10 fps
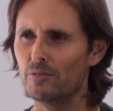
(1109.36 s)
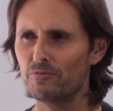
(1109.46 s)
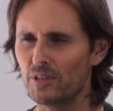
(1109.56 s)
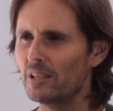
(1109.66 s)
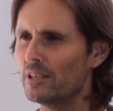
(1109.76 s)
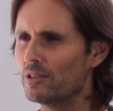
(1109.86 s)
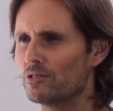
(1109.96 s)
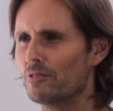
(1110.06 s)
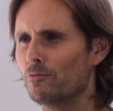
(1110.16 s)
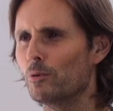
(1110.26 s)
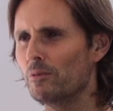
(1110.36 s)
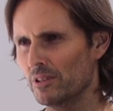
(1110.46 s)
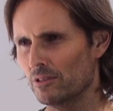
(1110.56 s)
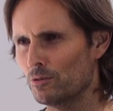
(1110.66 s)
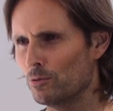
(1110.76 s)
feelings of
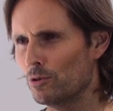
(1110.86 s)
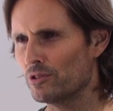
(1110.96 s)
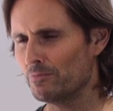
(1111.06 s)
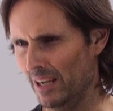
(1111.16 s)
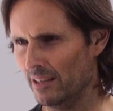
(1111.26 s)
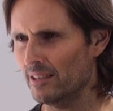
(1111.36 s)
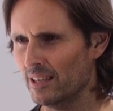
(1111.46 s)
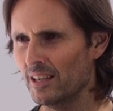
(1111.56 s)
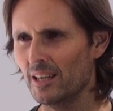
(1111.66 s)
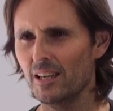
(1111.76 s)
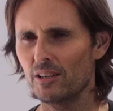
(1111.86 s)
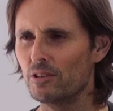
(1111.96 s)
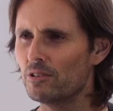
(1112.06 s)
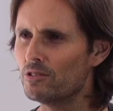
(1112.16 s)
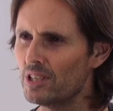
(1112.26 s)
women towards men,
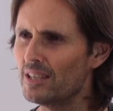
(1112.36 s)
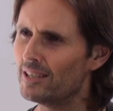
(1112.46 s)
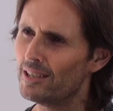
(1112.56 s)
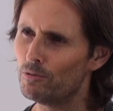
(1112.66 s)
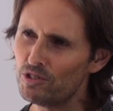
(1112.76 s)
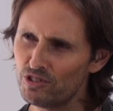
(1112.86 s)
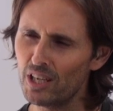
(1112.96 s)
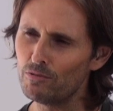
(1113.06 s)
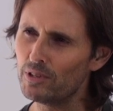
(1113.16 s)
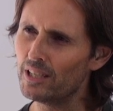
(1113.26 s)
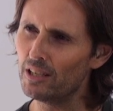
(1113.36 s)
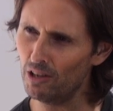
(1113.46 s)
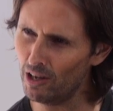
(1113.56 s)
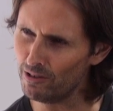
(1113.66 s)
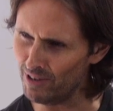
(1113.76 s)
you can see that there is generally a
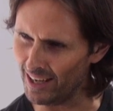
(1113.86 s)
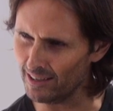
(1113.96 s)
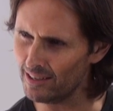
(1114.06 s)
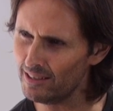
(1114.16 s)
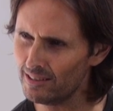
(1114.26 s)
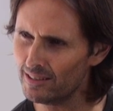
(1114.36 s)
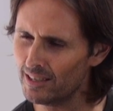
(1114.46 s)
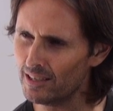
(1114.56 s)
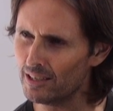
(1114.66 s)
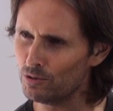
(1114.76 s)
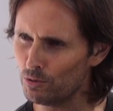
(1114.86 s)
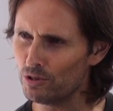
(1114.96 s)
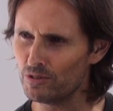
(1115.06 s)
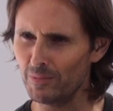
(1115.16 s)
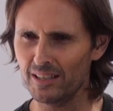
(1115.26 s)
lot of anger
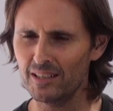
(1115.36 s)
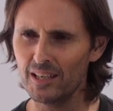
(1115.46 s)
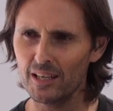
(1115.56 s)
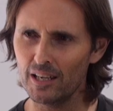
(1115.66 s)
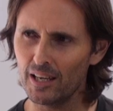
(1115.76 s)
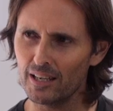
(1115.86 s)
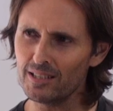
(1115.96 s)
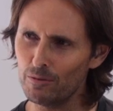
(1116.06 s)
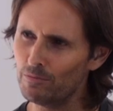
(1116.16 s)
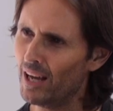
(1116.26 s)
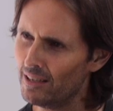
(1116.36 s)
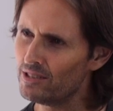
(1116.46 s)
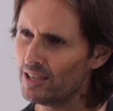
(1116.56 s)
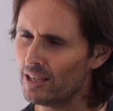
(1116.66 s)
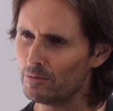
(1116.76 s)
towards men, some
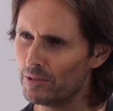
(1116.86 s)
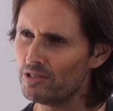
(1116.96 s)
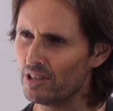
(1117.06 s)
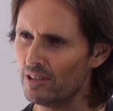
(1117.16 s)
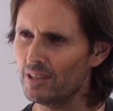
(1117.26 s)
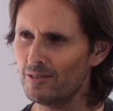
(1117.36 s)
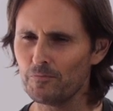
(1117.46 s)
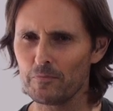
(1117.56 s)
understandably so,